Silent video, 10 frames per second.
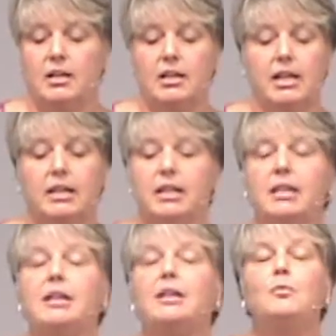Like a
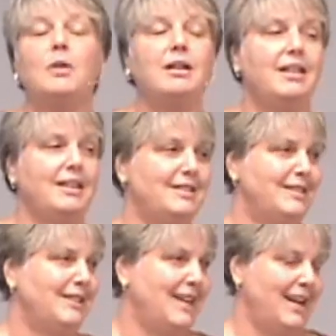kid walking into
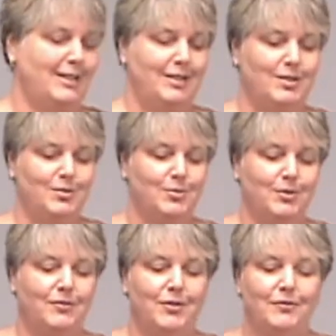the candy store
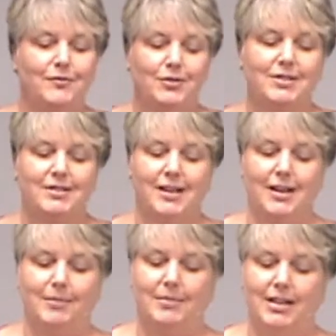for the first time,